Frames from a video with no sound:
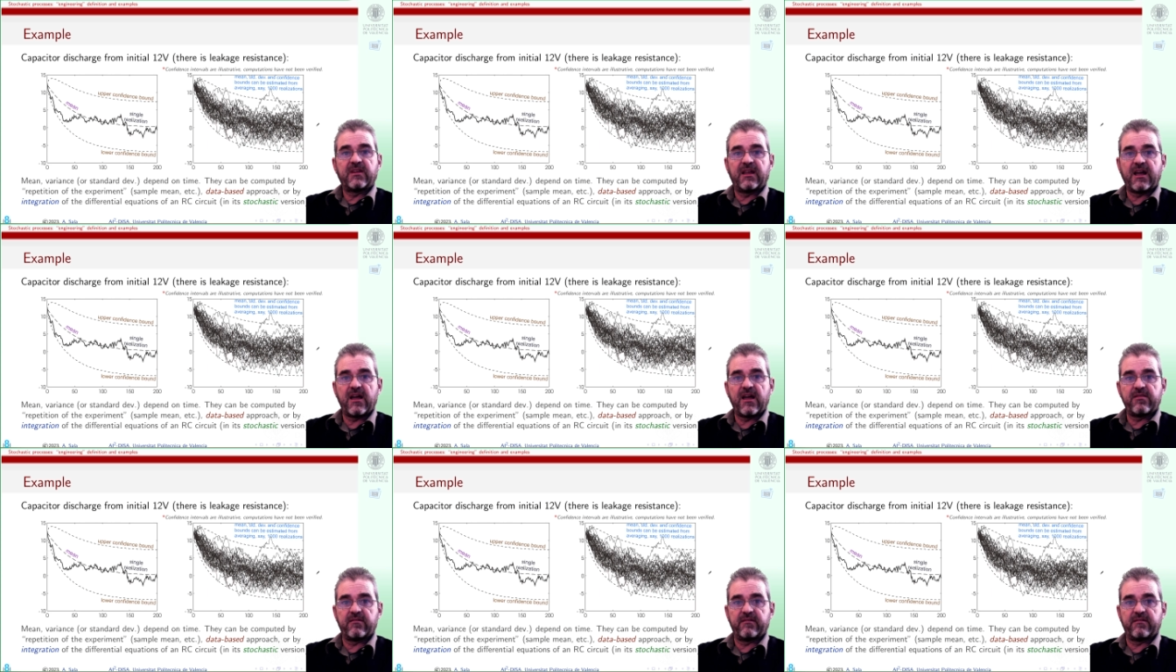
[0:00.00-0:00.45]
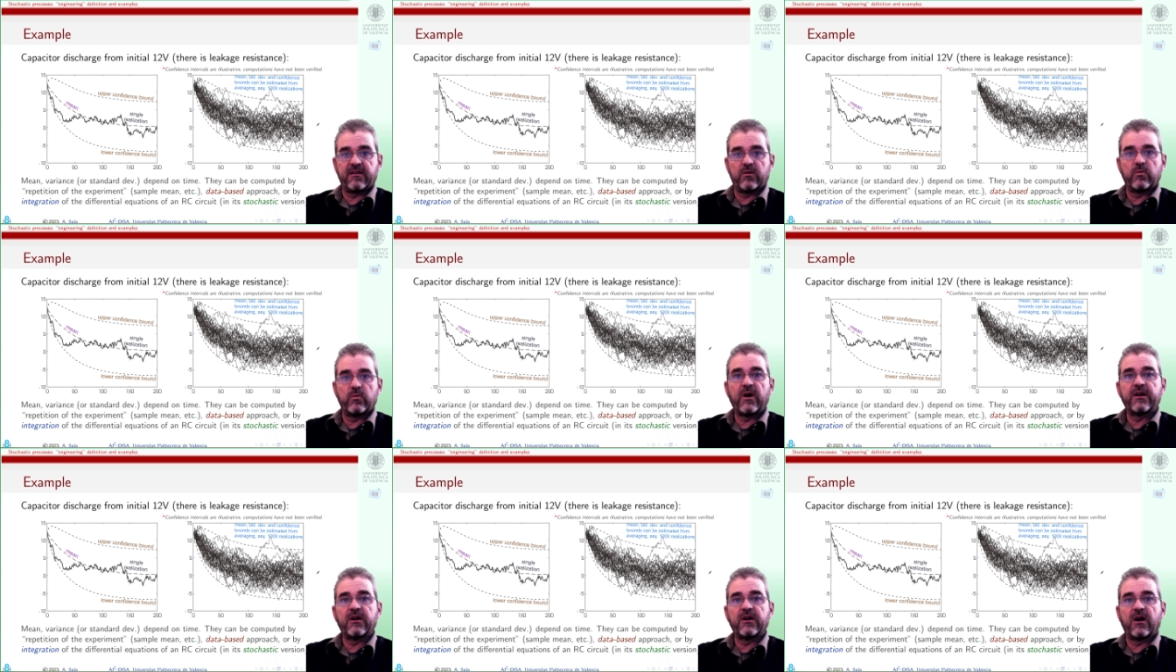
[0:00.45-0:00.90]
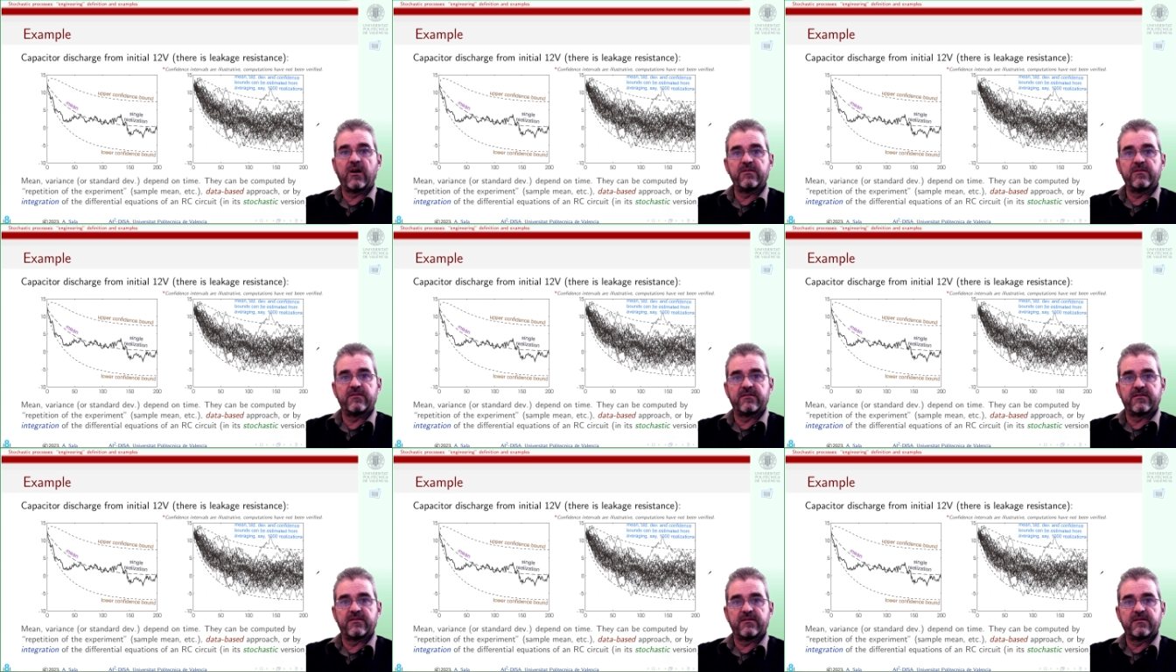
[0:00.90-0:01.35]
gathering
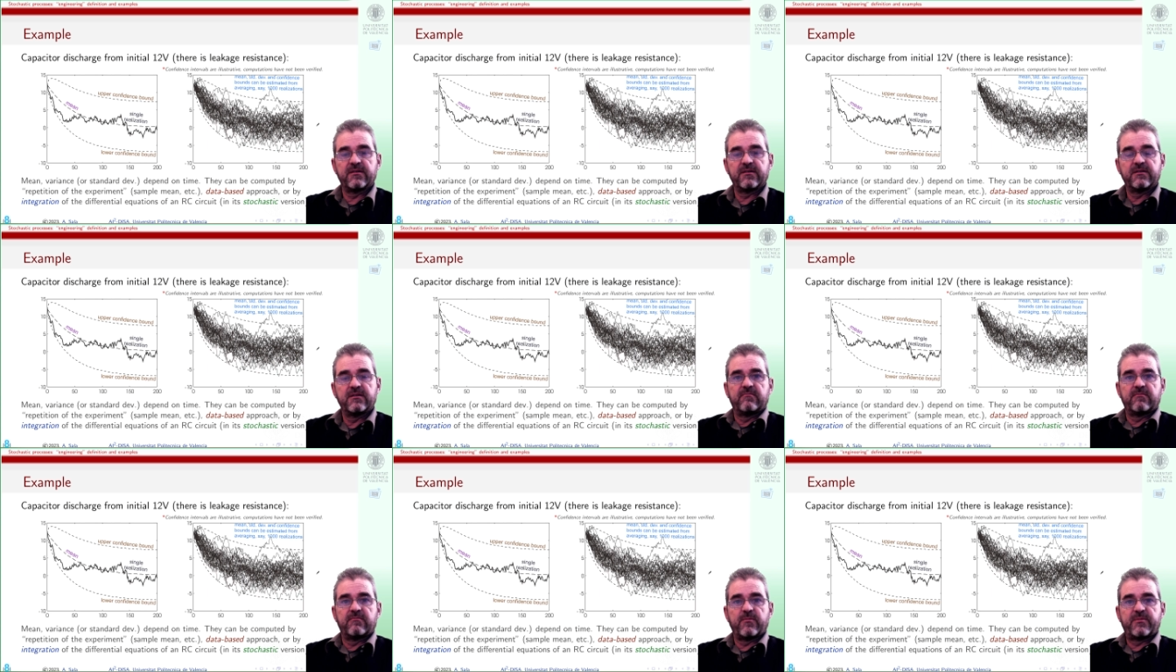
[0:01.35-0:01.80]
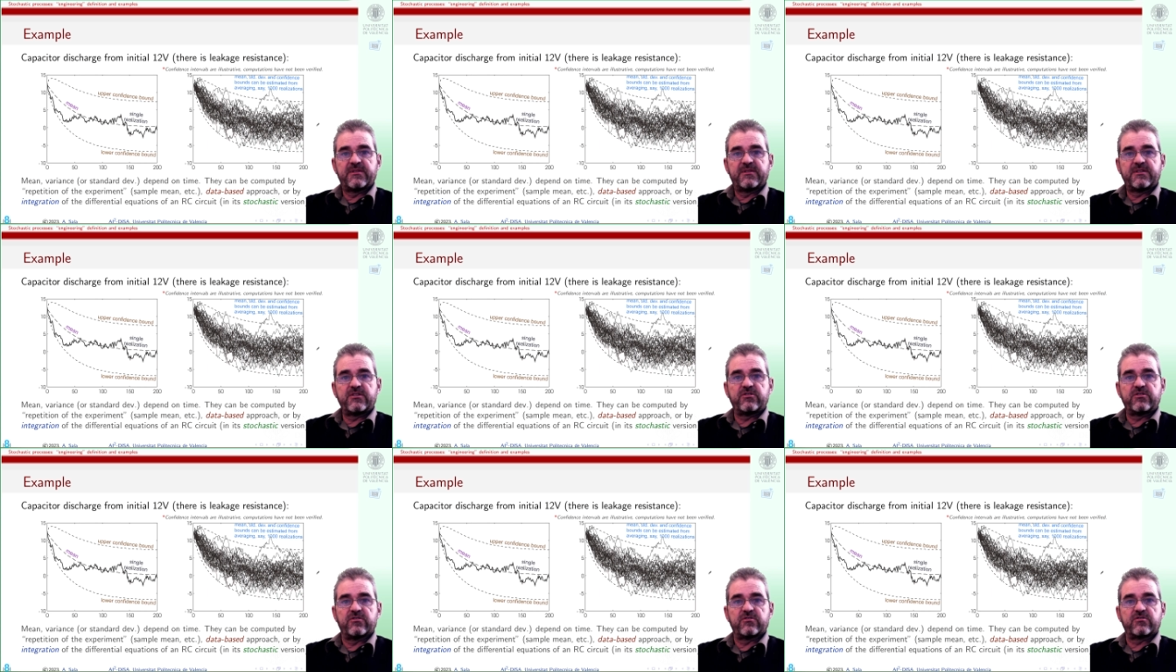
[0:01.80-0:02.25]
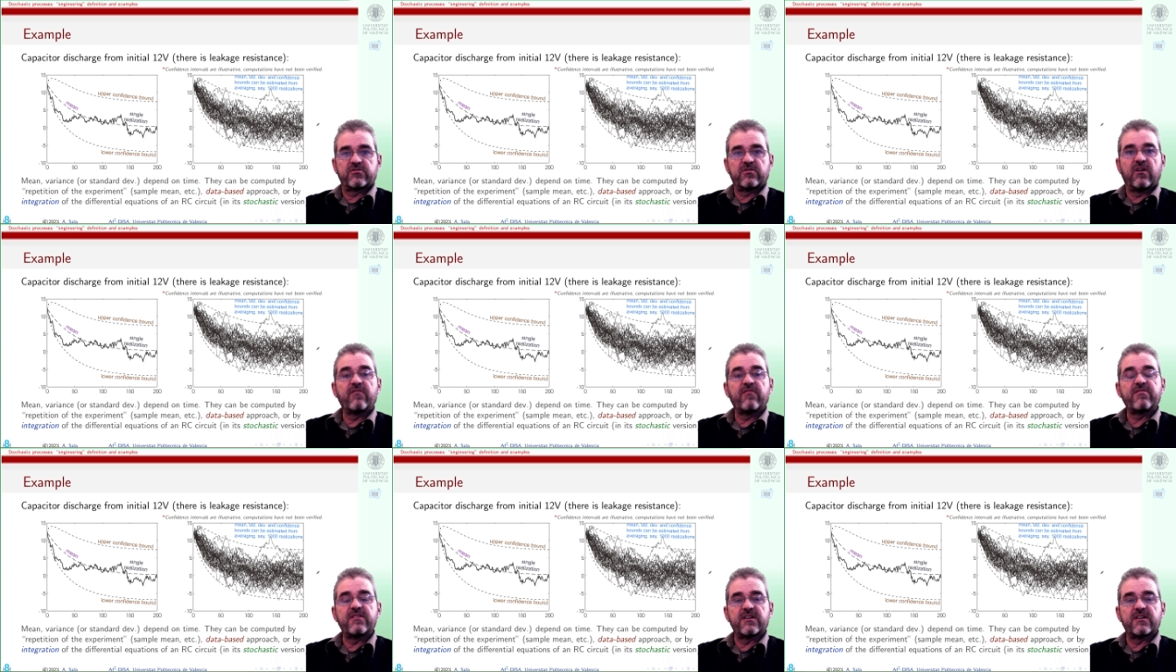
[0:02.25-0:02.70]
100 repetitions
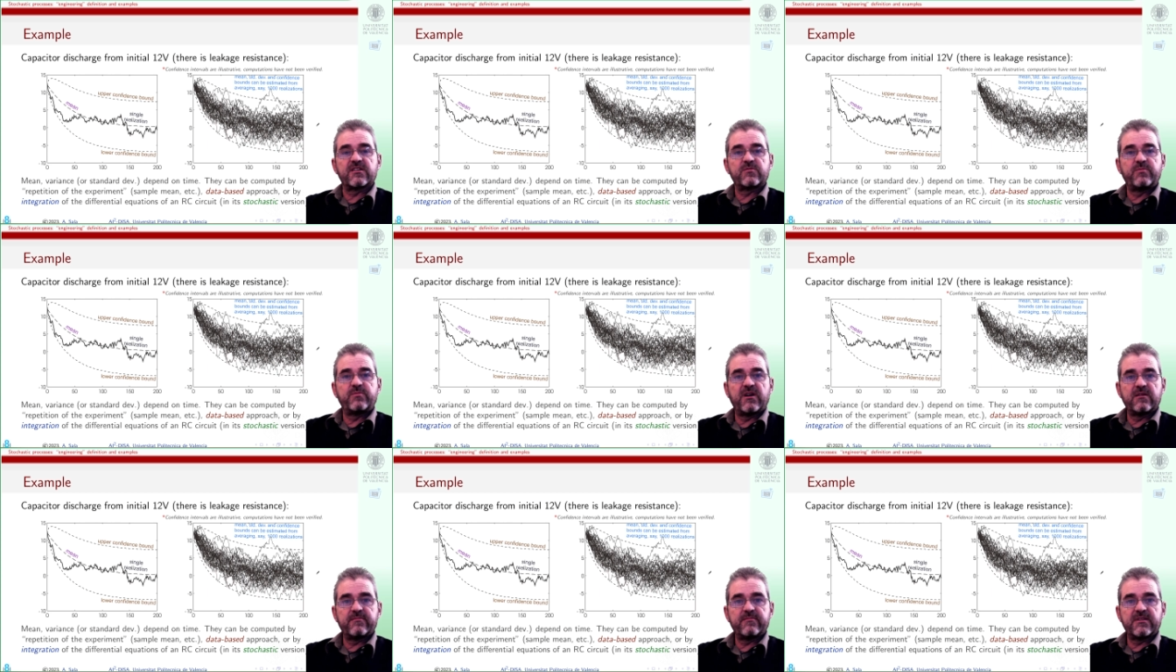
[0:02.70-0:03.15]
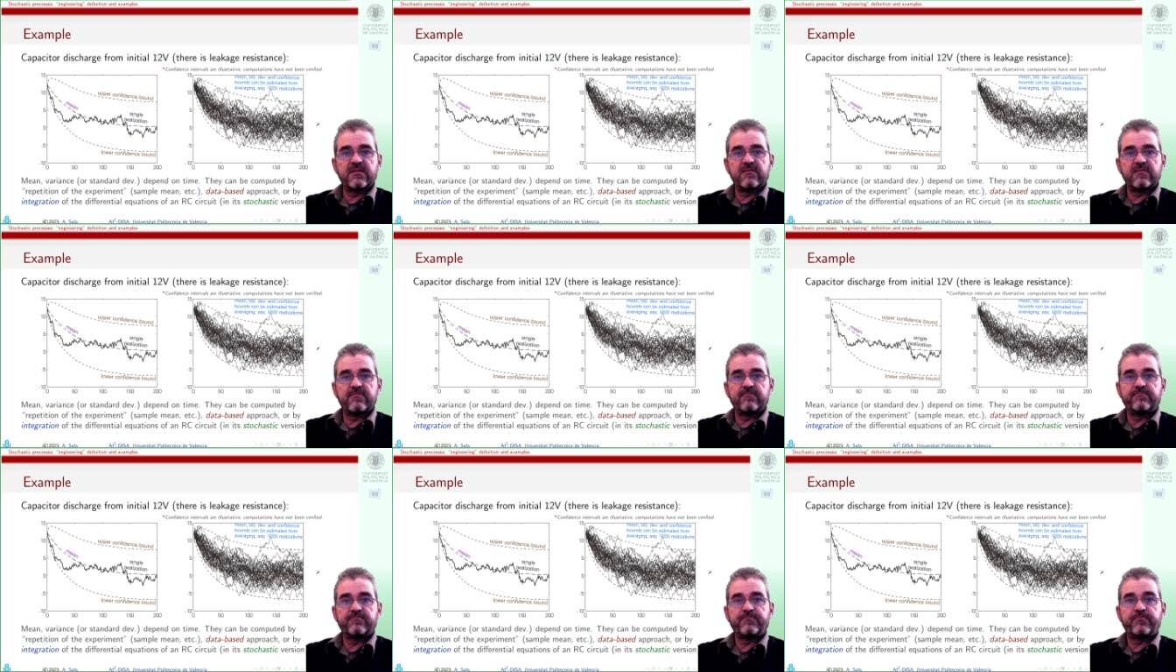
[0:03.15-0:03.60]
of the experiment,